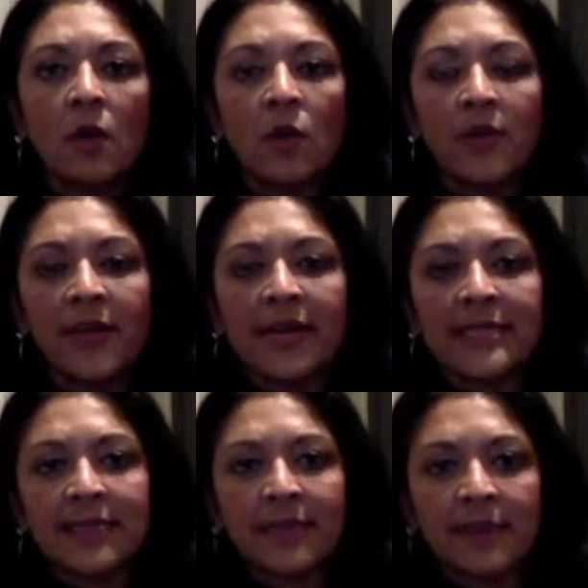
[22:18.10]
Or the
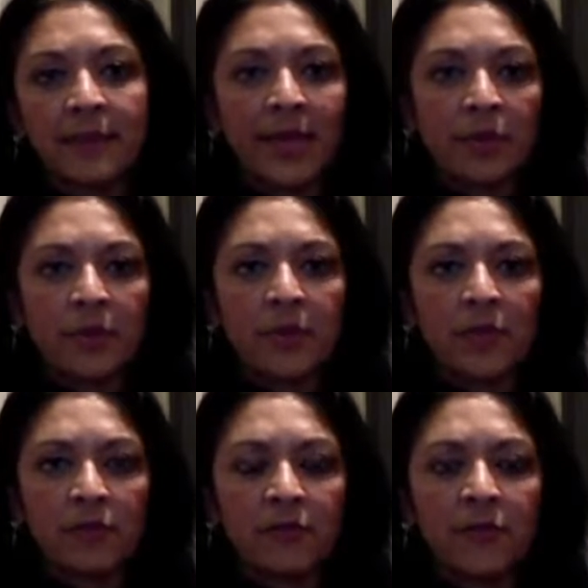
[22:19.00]
idea that Black women
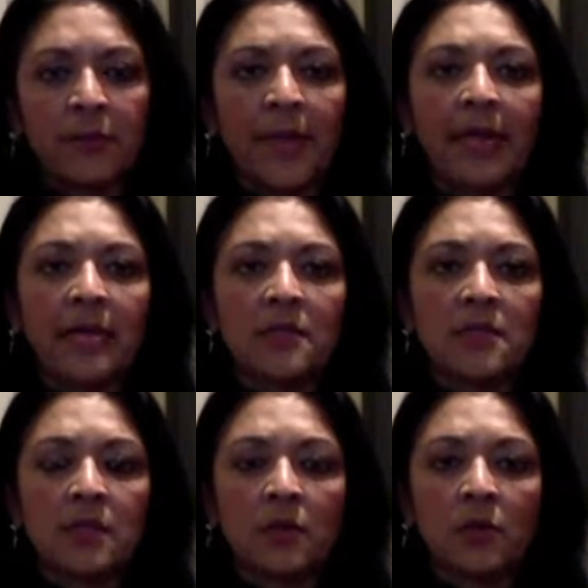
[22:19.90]
don't feel pain,
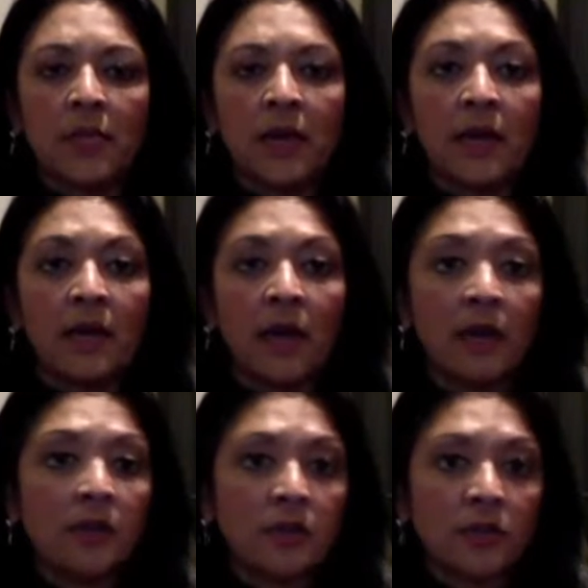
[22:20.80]
so we
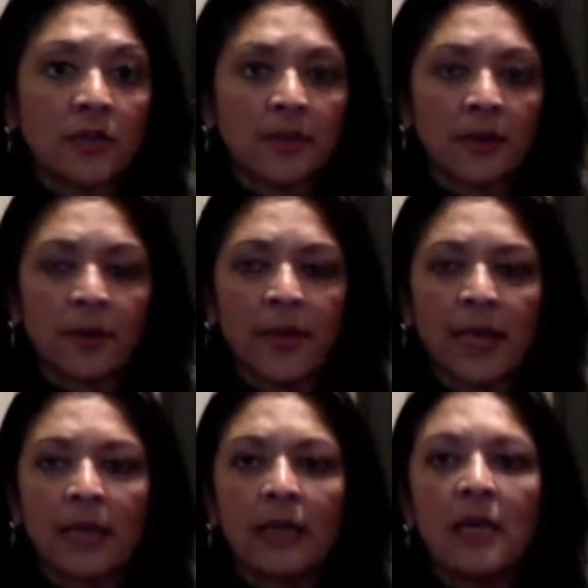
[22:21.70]
undertreat their
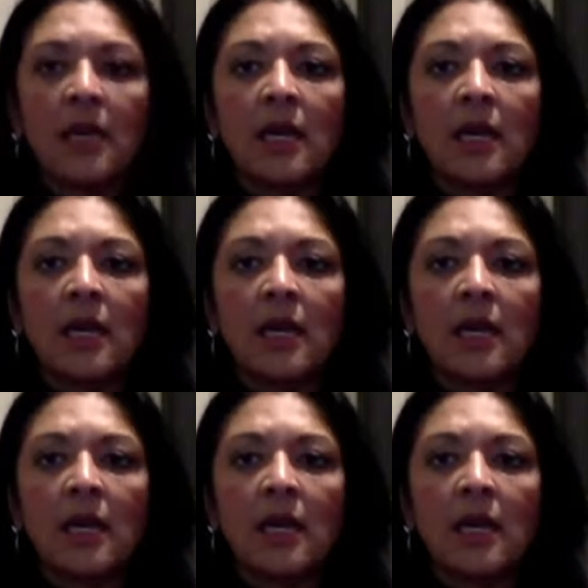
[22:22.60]
pain.